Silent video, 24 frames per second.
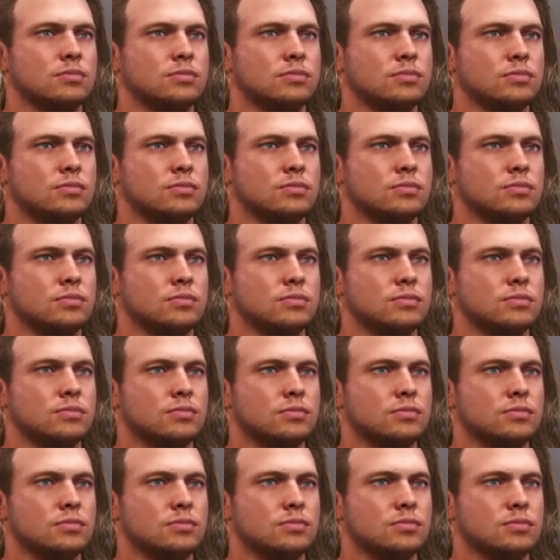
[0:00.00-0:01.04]

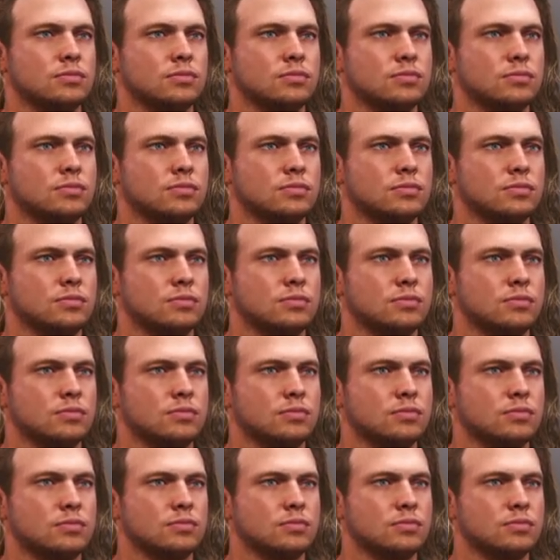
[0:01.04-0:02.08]

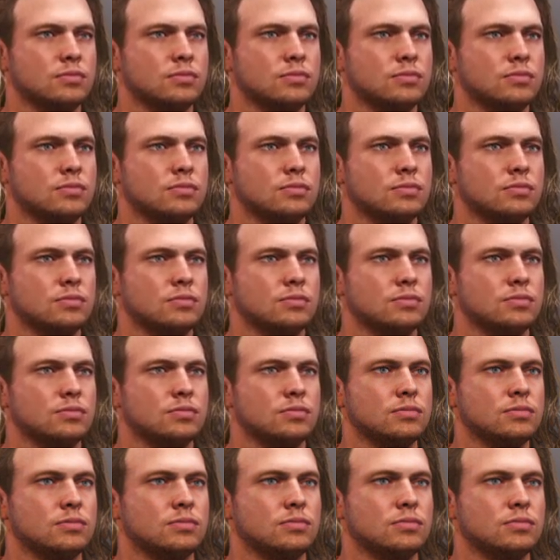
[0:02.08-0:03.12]

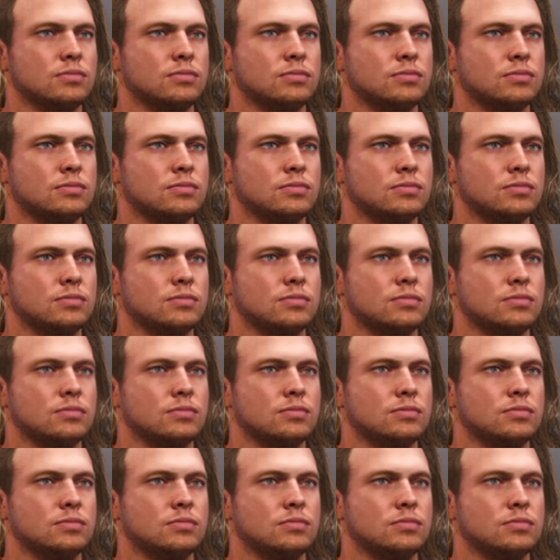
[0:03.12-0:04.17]

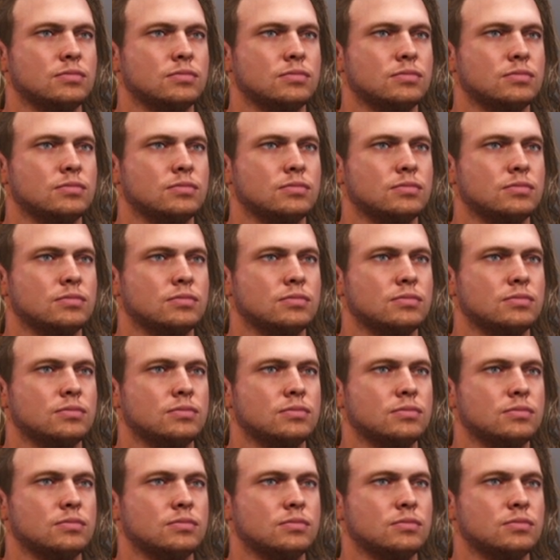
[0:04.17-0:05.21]

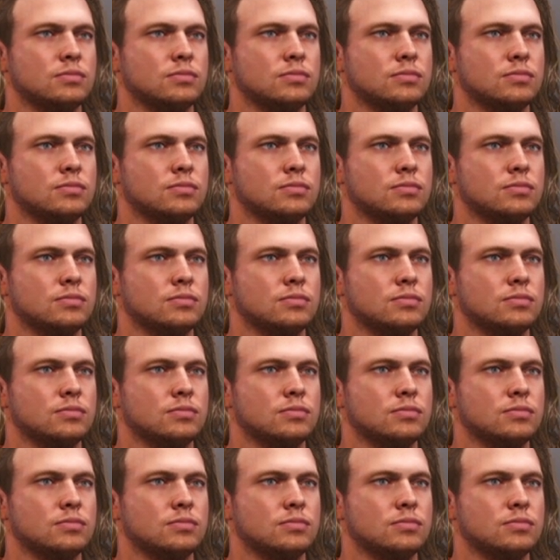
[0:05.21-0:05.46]
(no one is talking)